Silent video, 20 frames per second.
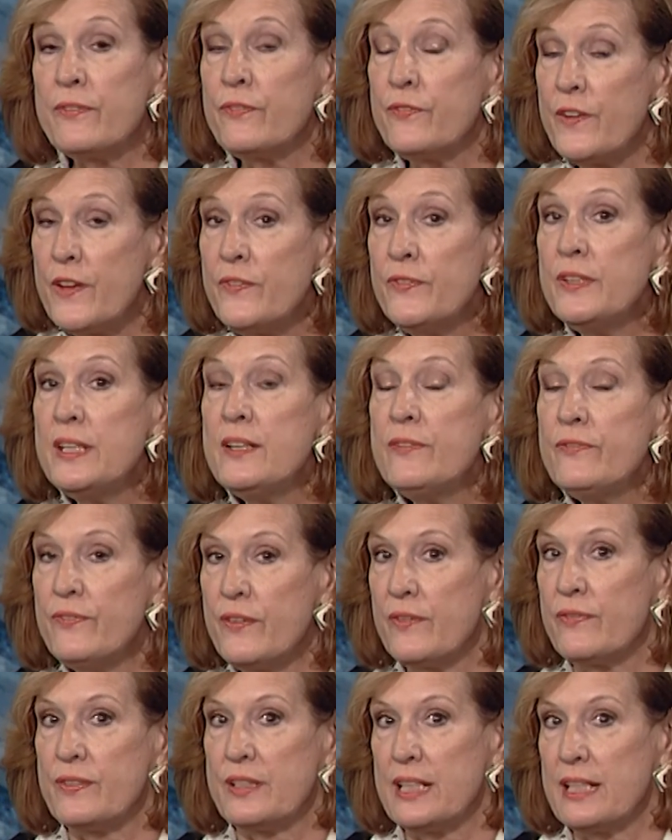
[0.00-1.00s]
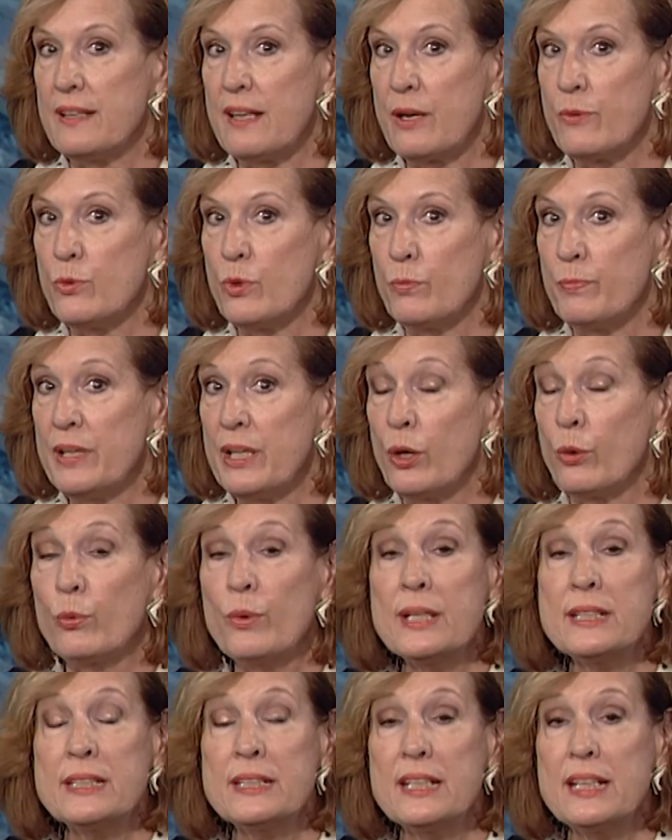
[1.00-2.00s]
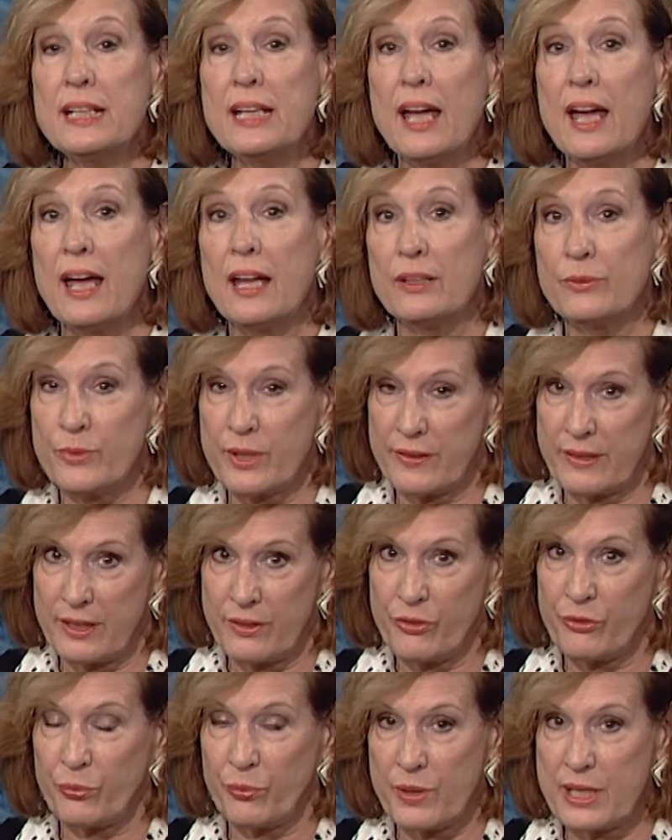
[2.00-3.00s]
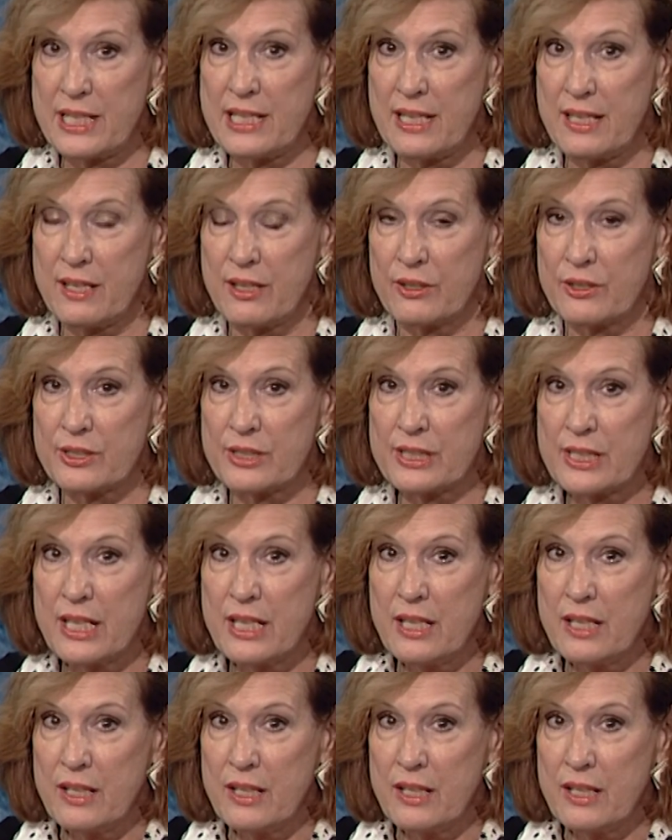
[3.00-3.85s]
50 50 they will be arrested again within three years.